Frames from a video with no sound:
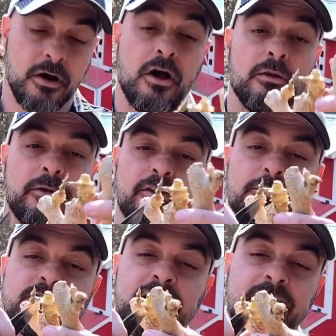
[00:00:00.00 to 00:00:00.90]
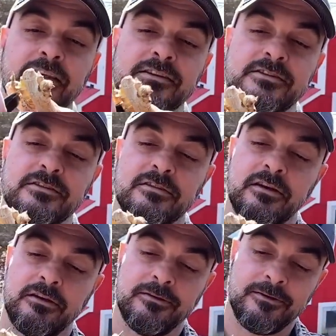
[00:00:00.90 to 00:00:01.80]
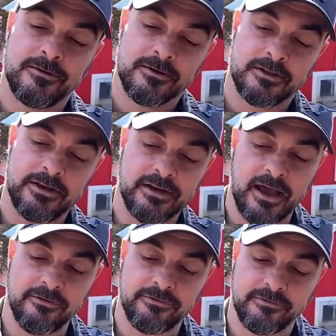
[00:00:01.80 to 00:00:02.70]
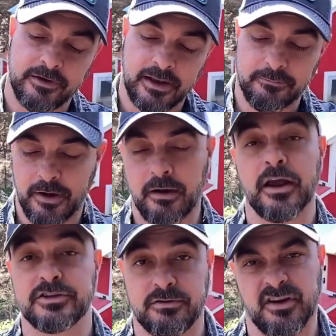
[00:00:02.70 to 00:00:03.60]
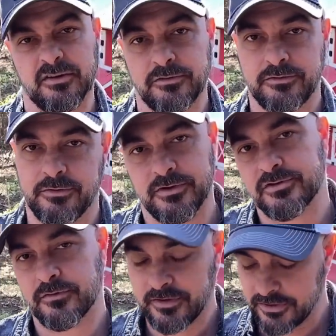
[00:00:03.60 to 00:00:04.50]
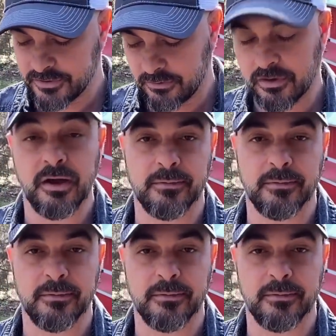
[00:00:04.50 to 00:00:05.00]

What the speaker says: All I'm gonna do is take this, clean knife, and I'm actually gonna do this over here so I don't cut